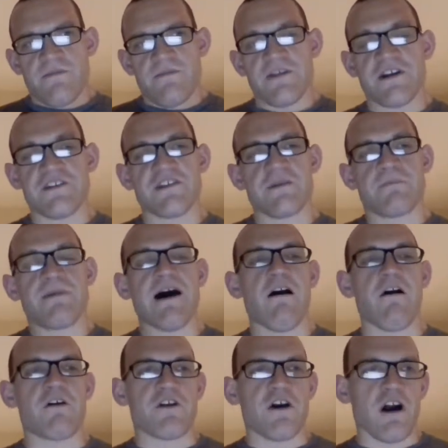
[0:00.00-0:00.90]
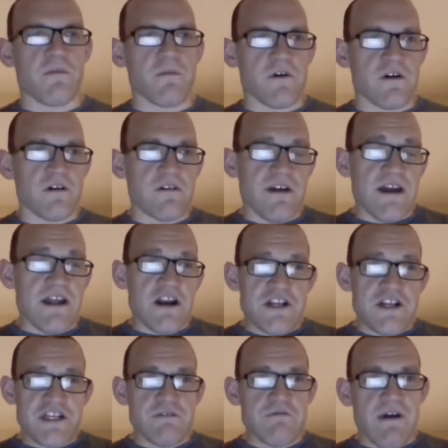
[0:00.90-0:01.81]
Things like powered armor,
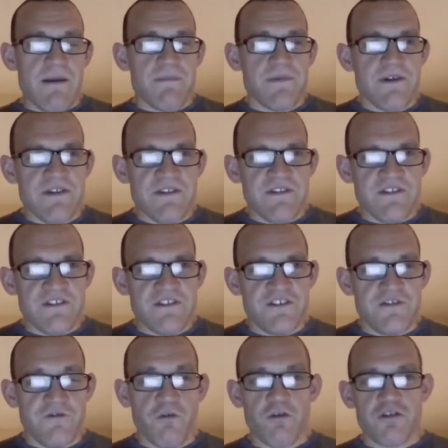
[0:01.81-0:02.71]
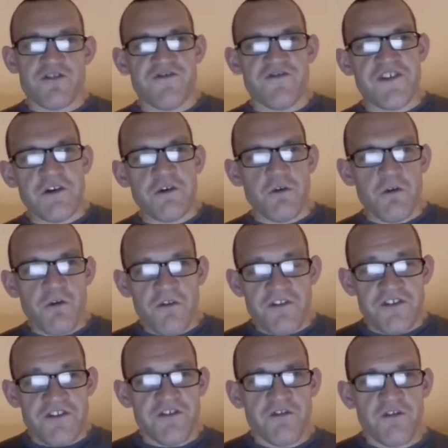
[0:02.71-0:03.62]
energy weapons, force
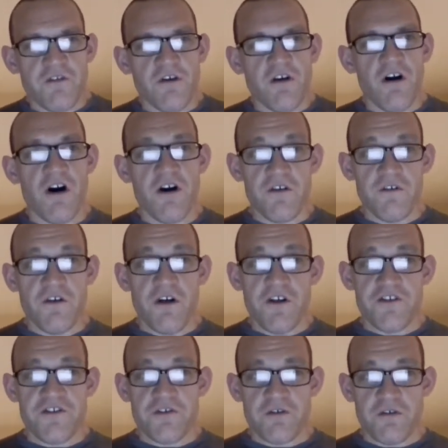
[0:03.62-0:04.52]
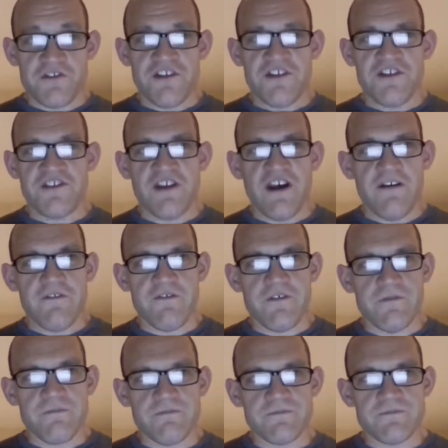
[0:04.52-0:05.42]
fields, all sorts of stuff.
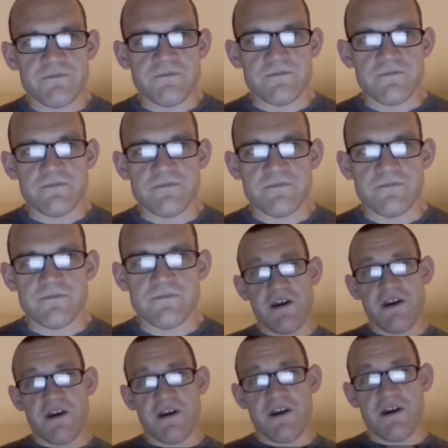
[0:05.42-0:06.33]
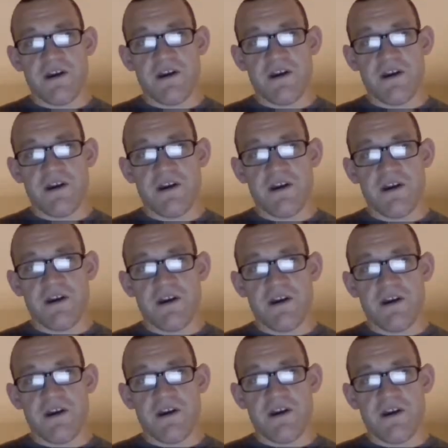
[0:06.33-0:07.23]
One of the
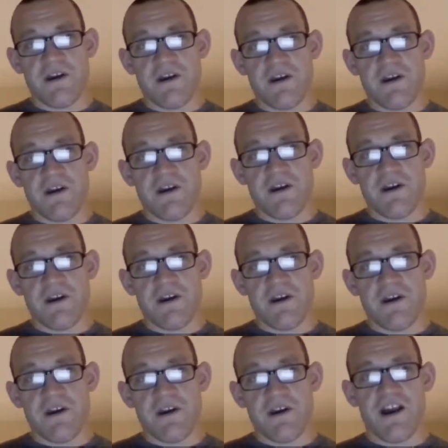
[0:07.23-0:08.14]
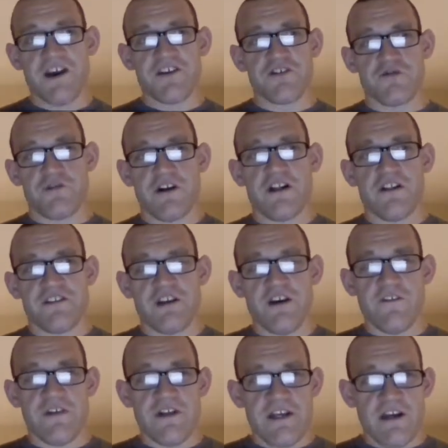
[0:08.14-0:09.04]
twists, though, is because of
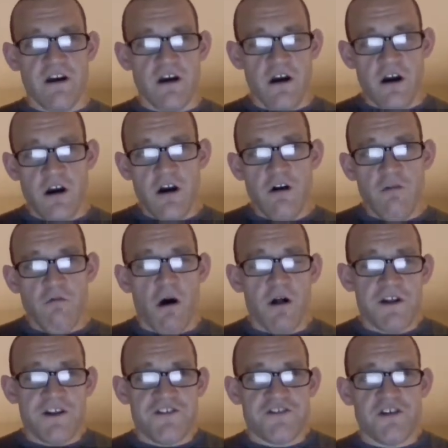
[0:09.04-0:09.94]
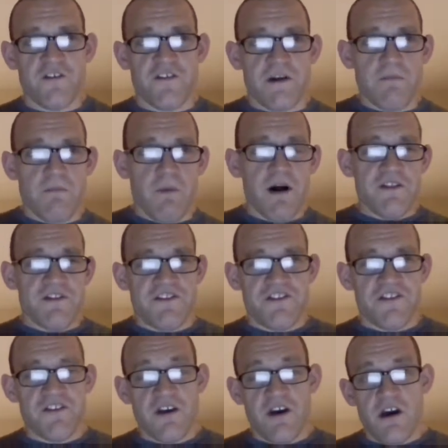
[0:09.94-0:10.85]
relativity, while he's serving
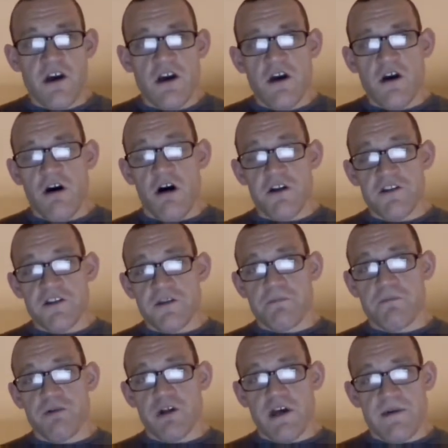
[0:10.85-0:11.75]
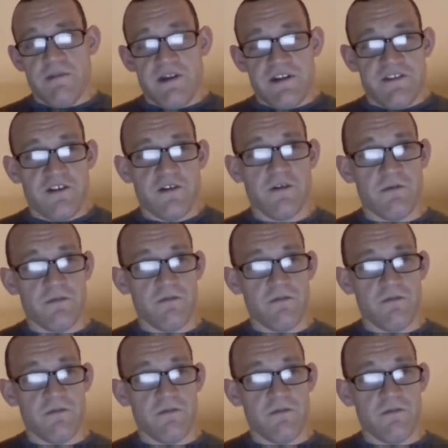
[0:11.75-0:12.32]
months on deployment,